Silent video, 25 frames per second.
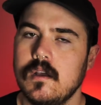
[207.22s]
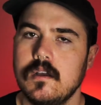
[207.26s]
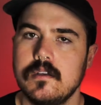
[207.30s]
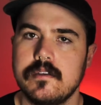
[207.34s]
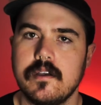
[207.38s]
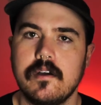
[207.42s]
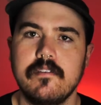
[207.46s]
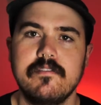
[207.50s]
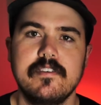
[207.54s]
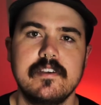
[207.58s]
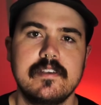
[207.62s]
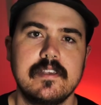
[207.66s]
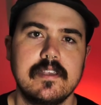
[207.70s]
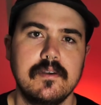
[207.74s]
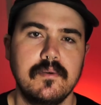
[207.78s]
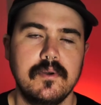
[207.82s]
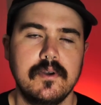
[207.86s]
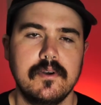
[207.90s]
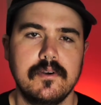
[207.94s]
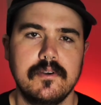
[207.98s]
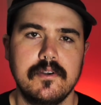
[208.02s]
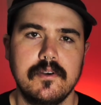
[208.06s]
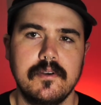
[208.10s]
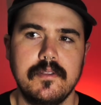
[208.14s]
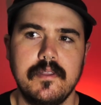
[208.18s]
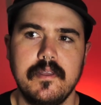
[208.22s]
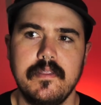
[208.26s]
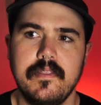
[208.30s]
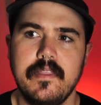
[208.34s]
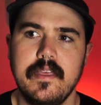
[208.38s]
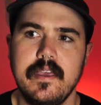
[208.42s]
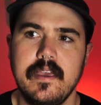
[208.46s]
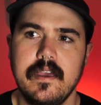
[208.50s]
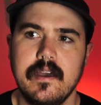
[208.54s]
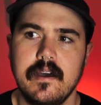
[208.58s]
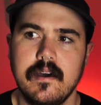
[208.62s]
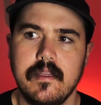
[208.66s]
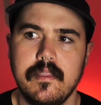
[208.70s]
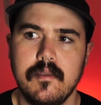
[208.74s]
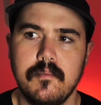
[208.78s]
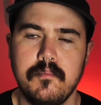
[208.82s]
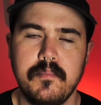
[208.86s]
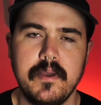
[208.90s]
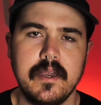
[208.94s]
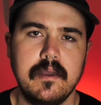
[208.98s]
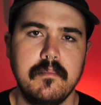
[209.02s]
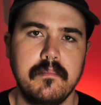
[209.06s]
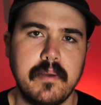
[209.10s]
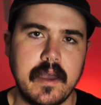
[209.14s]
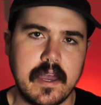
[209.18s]
So obviously we all know that the, uh, the
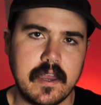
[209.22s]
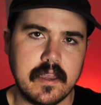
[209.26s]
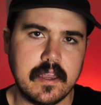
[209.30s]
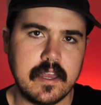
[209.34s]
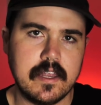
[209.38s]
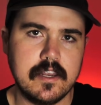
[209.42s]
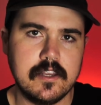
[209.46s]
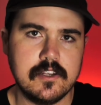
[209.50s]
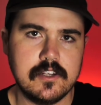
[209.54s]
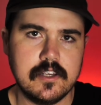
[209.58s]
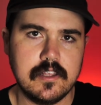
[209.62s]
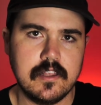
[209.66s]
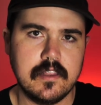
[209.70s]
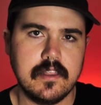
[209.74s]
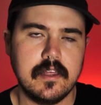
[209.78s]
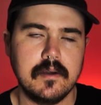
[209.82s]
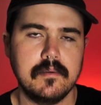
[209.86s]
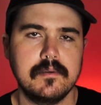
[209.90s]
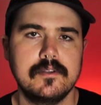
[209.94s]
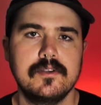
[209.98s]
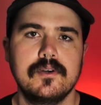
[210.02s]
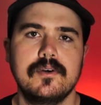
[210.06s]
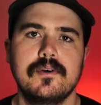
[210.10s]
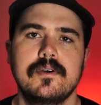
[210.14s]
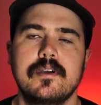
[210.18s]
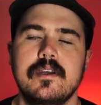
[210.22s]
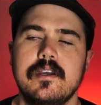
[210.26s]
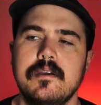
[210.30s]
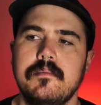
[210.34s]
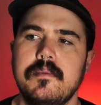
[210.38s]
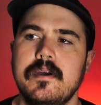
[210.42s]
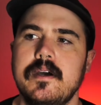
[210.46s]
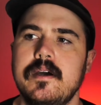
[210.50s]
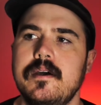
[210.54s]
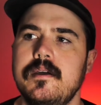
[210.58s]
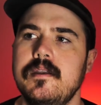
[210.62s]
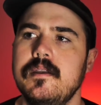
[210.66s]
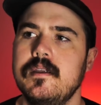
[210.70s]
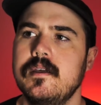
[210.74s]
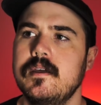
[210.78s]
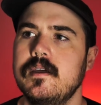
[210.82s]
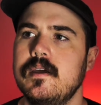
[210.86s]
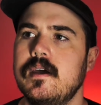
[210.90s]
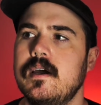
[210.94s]
Big Bang energy that they were talking about,